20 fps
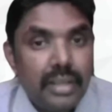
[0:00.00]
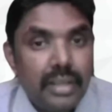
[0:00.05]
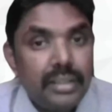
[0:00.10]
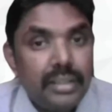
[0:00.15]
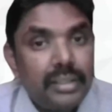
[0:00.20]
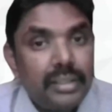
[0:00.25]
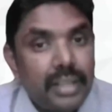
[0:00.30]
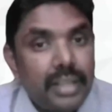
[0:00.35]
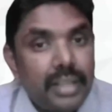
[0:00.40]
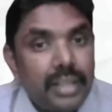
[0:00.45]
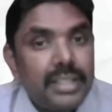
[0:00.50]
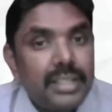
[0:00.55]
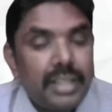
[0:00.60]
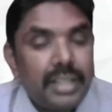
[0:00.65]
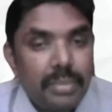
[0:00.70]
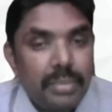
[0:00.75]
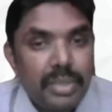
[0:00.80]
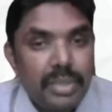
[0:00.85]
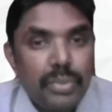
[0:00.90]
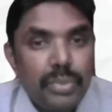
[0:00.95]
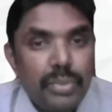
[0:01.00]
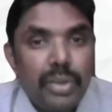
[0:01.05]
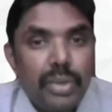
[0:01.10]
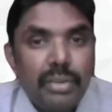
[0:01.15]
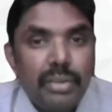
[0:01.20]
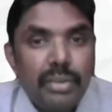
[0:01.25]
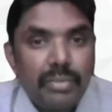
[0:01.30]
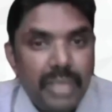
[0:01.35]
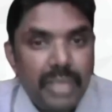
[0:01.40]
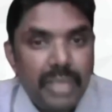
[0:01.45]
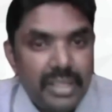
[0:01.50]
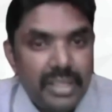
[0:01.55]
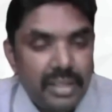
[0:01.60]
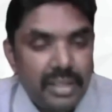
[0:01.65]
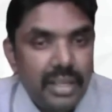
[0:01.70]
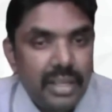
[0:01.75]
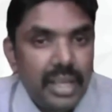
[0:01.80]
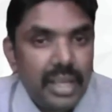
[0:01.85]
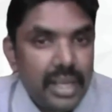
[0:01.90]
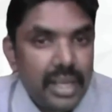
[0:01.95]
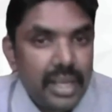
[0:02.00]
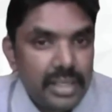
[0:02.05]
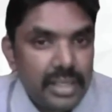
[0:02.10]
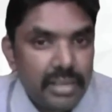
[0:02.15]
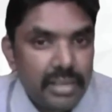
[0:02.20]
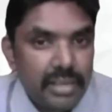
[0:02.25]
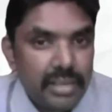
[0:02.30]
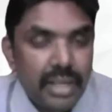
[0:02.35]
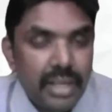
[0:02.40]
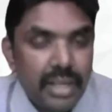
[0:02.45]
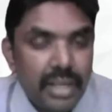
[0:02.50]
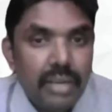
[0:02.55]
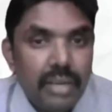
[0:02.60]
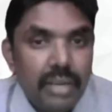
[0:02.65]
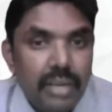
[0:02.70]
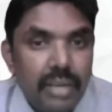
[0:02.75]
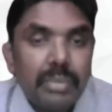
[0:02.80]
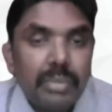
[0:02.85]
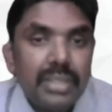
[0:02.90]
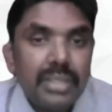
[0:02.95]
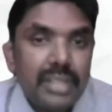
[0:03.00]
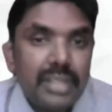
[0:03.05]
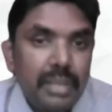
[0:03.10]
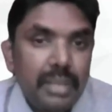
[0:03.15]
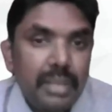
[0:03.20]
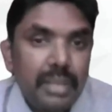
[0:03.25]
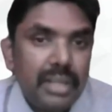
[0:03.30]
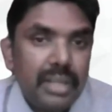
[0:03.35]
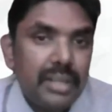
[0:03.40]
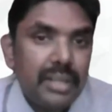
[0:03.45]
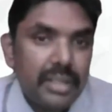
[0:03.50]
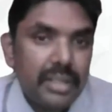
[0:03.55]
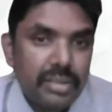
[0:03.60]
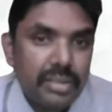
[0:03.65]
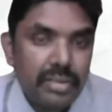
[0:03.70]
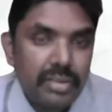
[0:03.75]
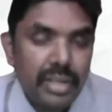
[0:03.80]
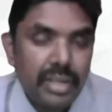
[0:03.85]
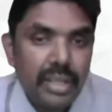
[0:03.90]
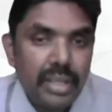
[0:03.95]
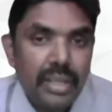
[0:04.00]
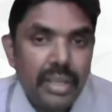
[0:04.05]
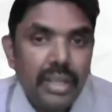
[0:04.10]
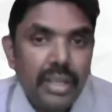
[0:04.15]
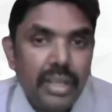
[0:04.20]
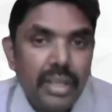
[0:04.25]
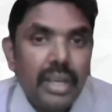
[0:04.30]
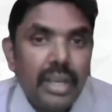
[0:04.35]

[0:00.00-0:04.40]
The third step is what you've basically asked right now, is from the same data dictionary,